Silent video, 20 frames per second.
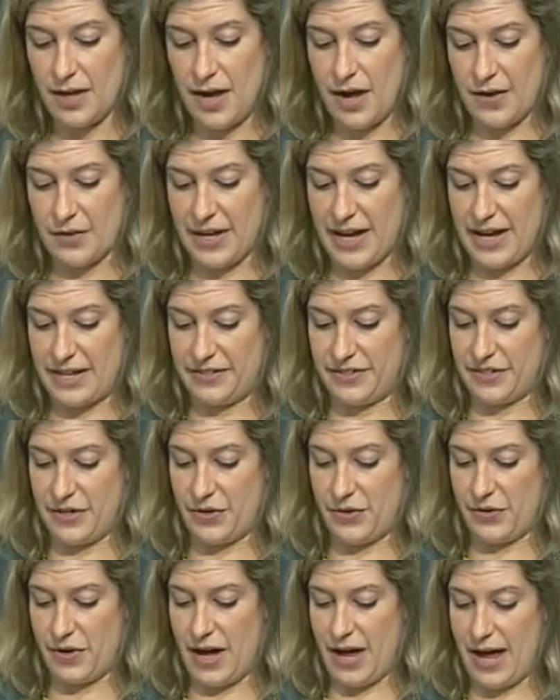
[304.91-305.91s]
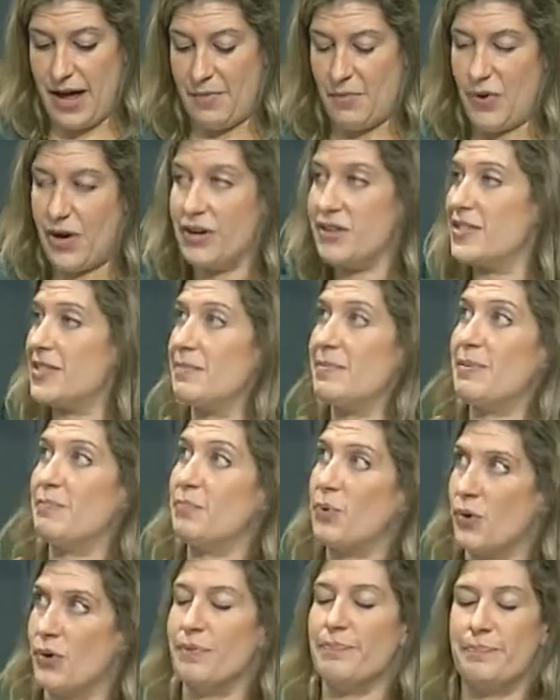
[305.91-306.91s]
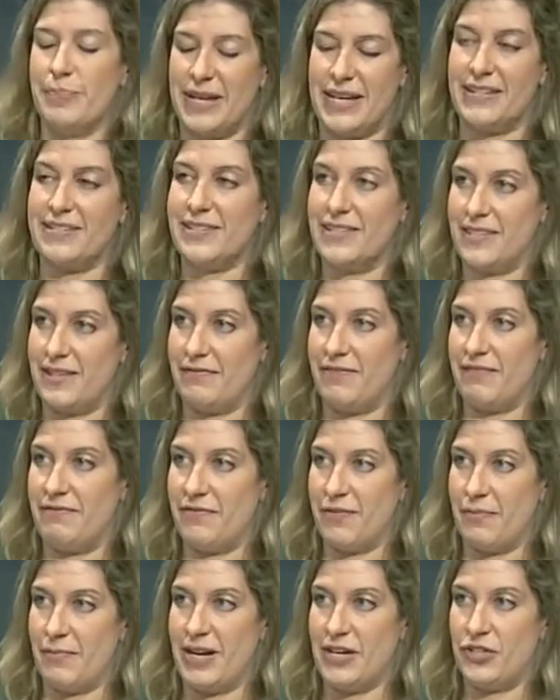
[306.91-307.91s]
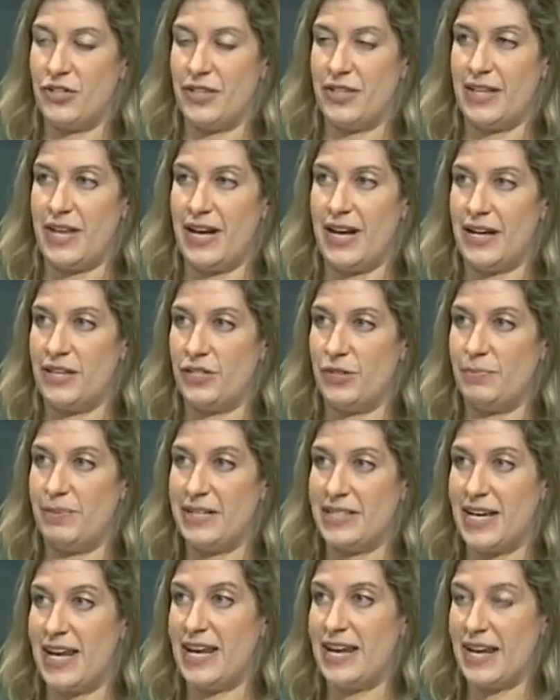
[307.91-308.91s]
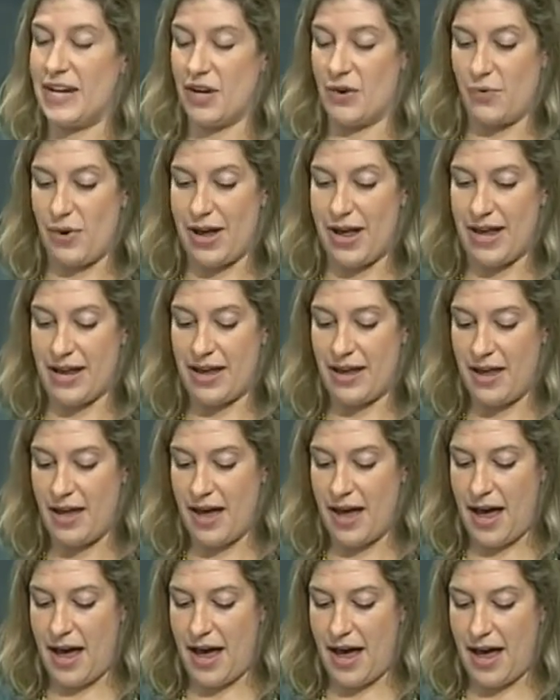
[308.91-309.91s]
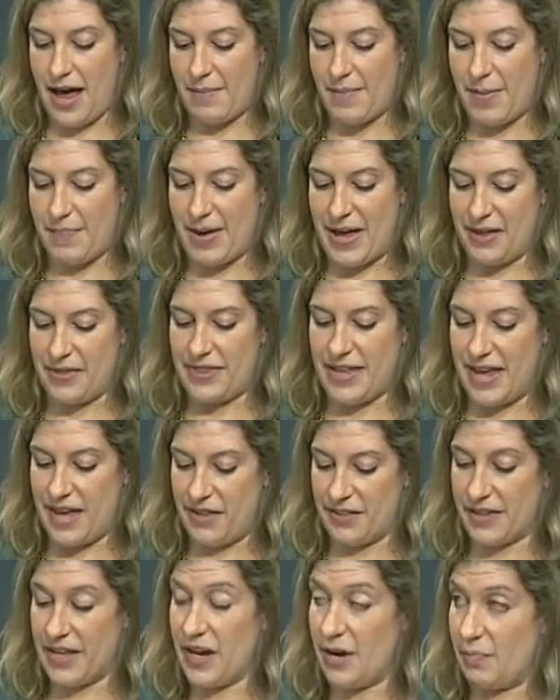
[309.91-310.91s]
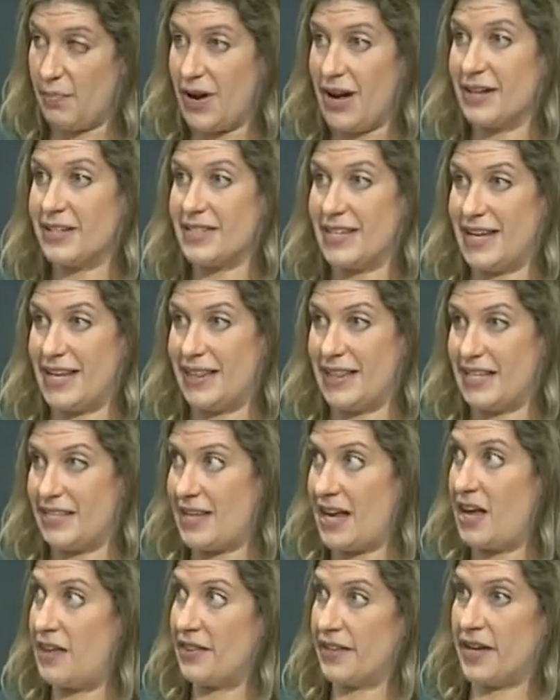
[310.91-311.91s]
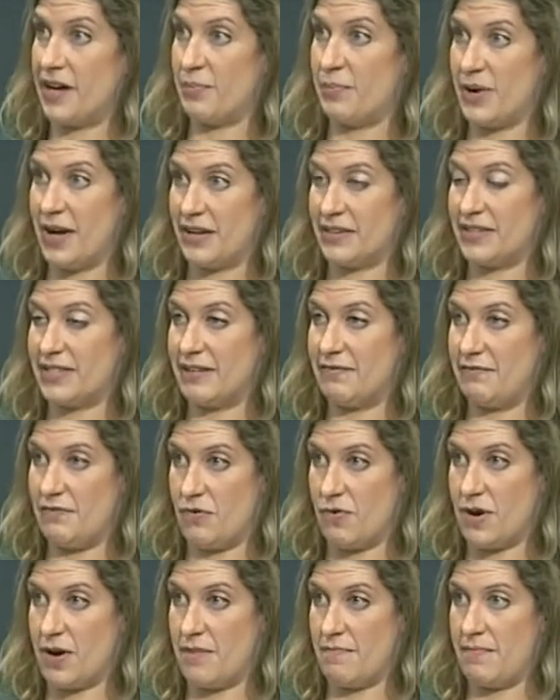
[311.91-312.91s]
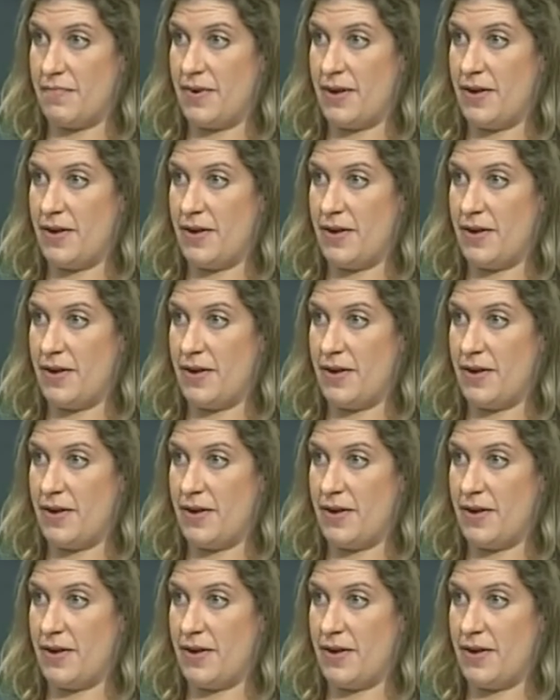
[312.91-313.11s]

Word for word: Okay, so um, what are some important pieces of information that I should be taking away um, about the healthcare proxy and this healthcare proxy form?